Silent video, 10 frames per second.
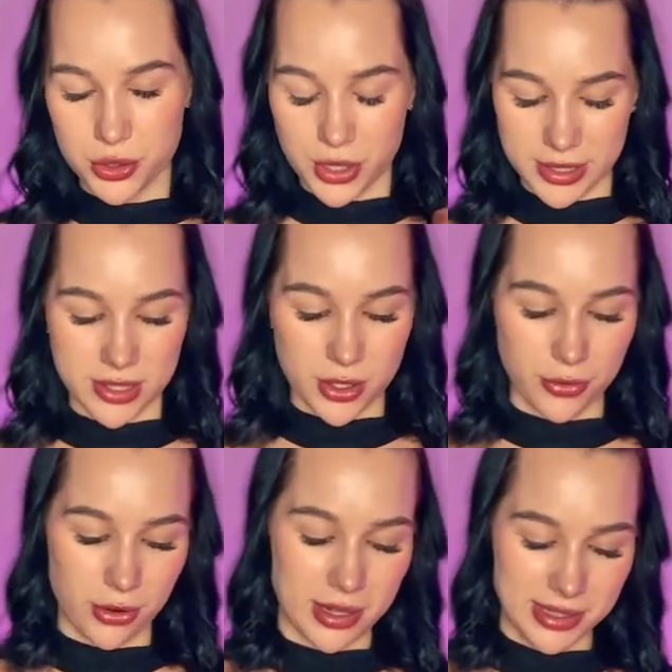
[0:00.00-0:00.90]
trend is our
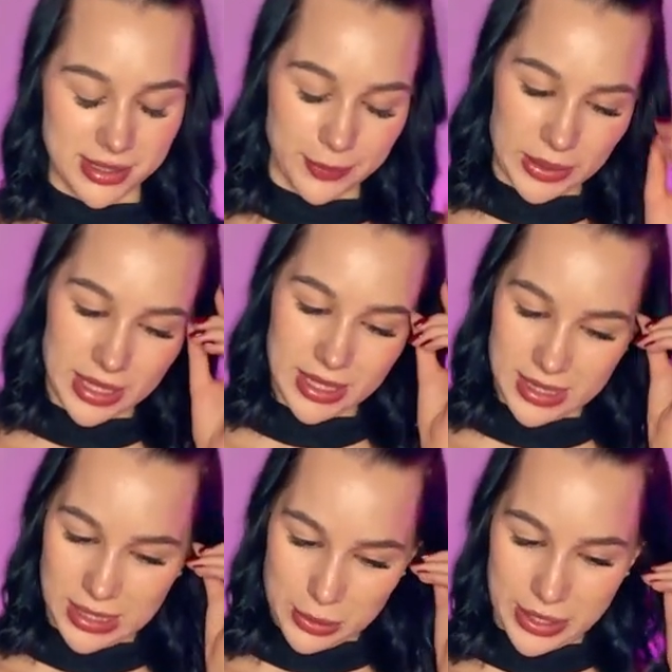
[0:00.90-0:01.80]
friend.
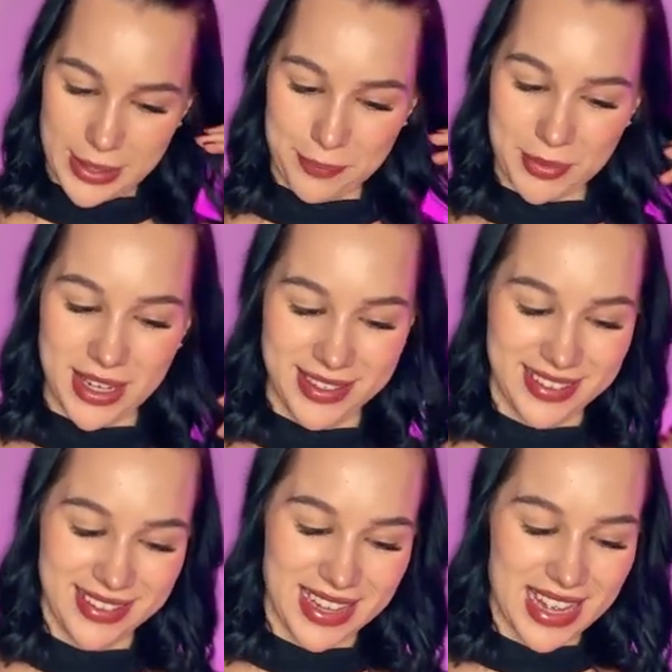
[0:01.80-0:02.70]
Okay.
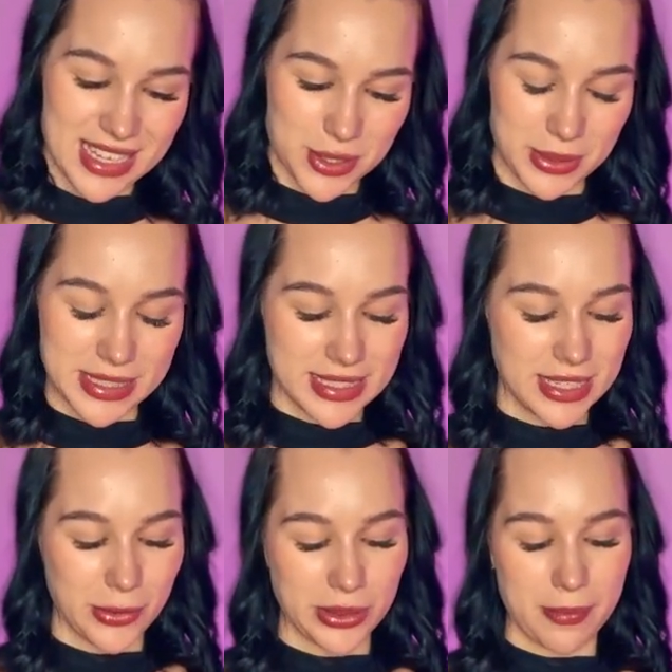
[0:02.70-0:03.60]
So we can see
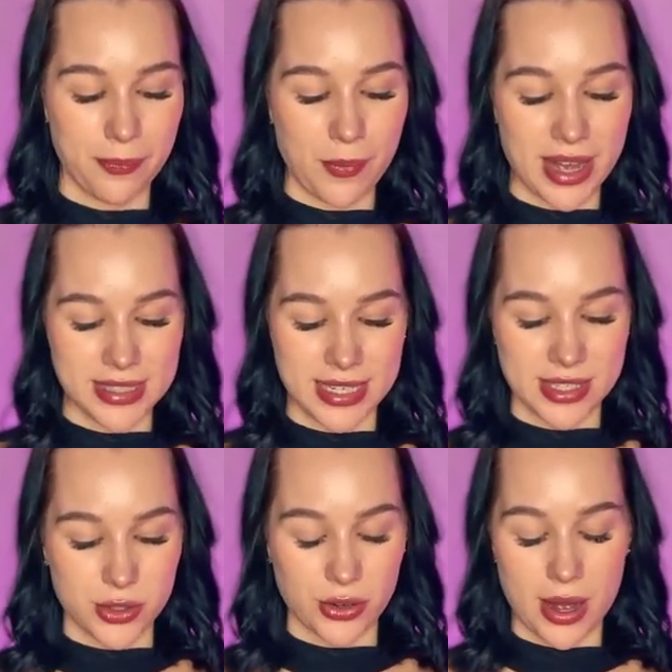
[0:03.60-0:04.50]
on the MACD
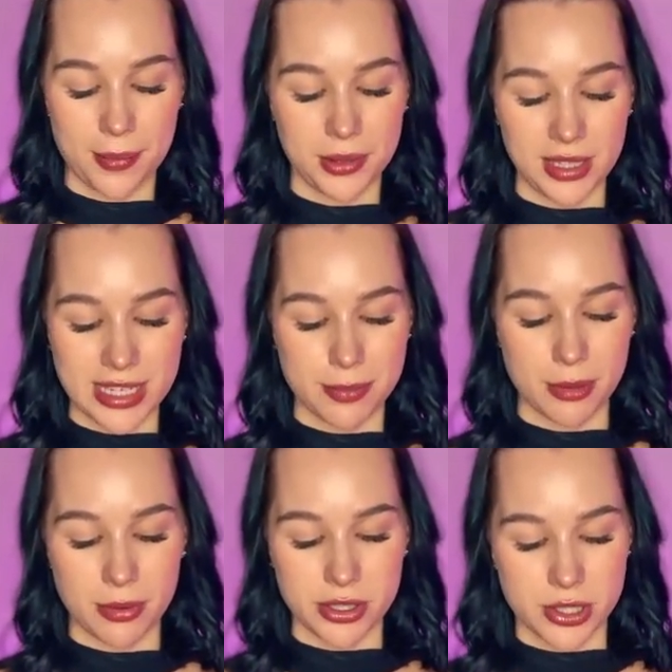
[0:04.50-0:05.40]
histogram, the last pin
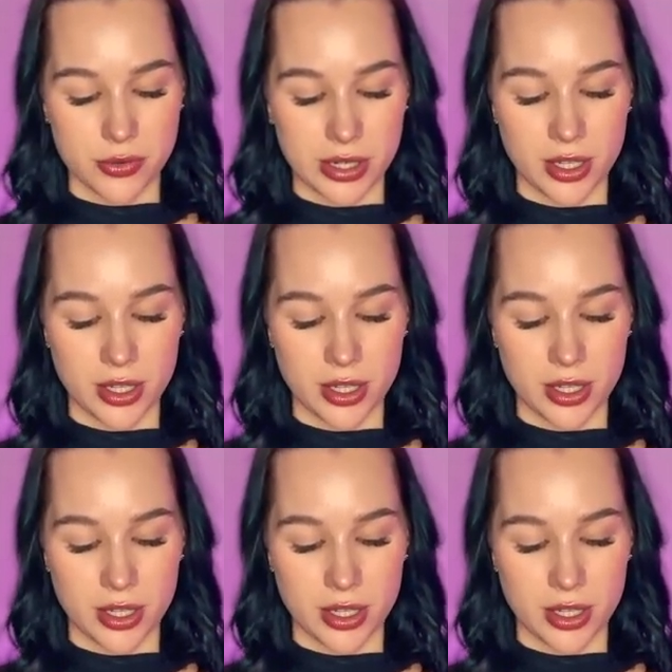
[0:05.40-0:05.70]
bars is red